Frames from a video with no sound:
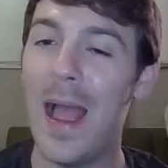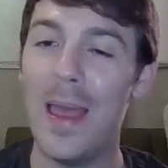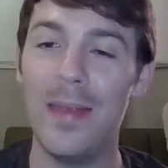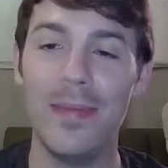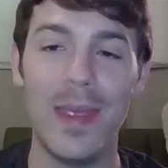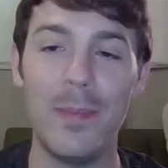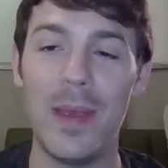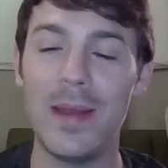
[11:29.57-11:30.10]

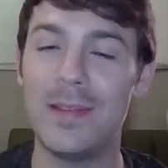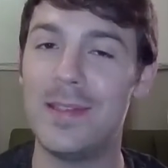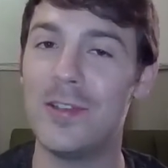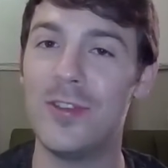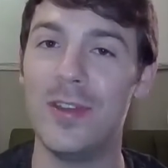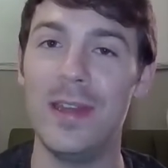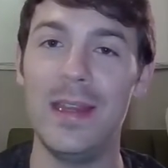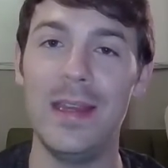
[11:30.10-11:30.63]
they made
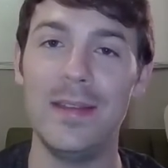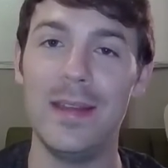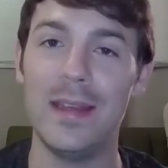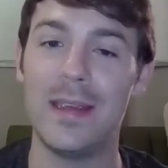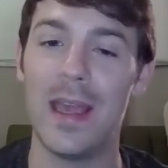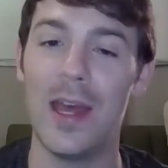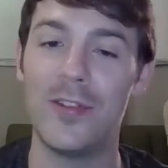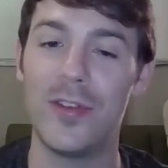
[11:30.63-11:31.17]
such an easy
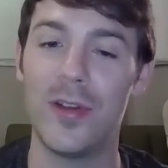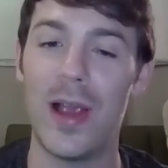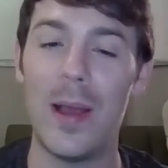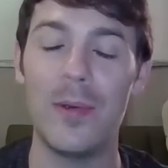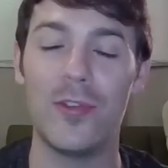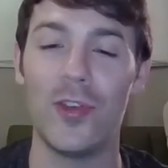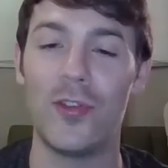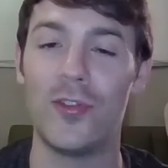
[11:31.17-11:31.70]
catch there. I
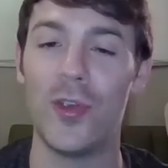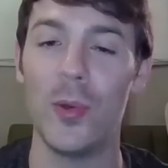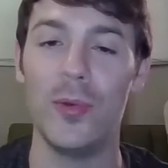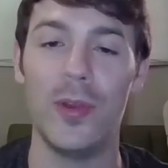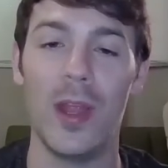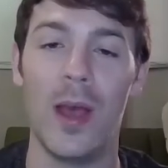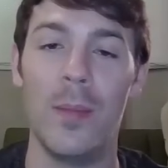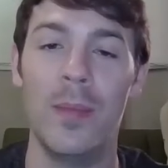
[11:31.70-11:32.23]
was just so
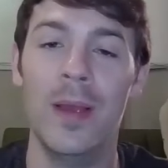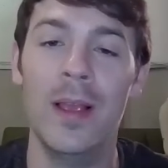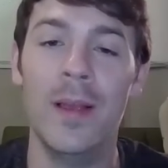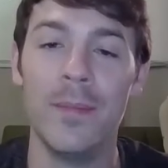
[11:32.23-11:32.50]
dumb.